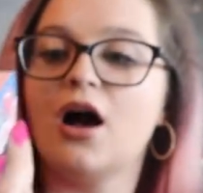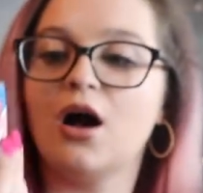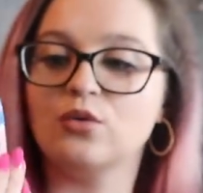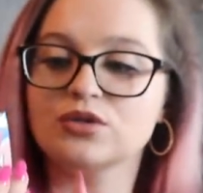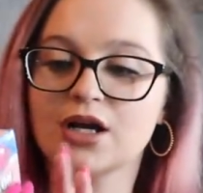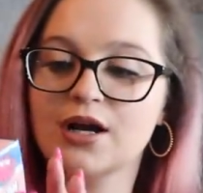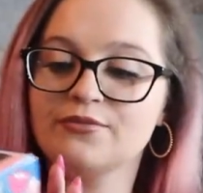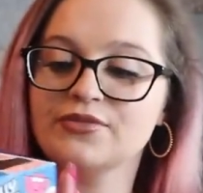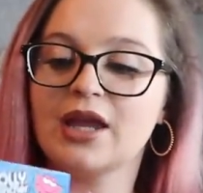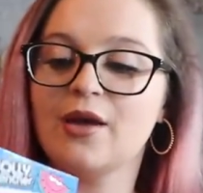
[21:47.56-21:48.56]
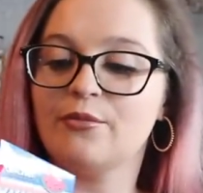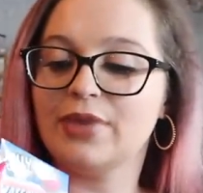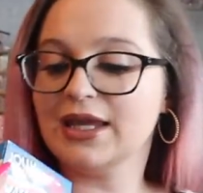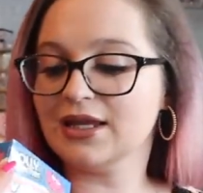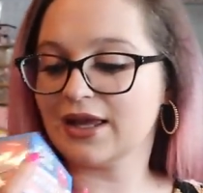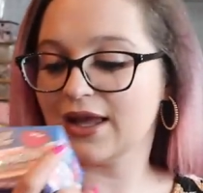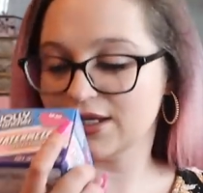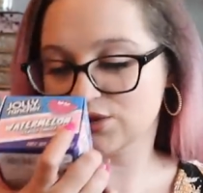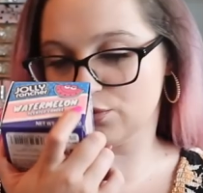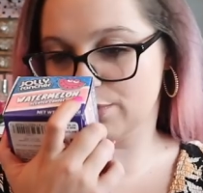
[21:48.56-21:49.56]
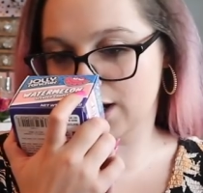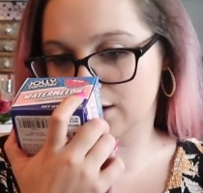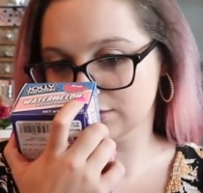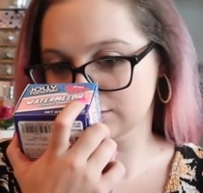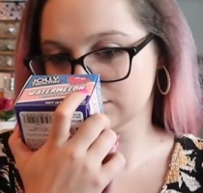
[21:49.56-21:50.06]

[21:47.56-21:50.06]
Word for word: holder, pink handle, but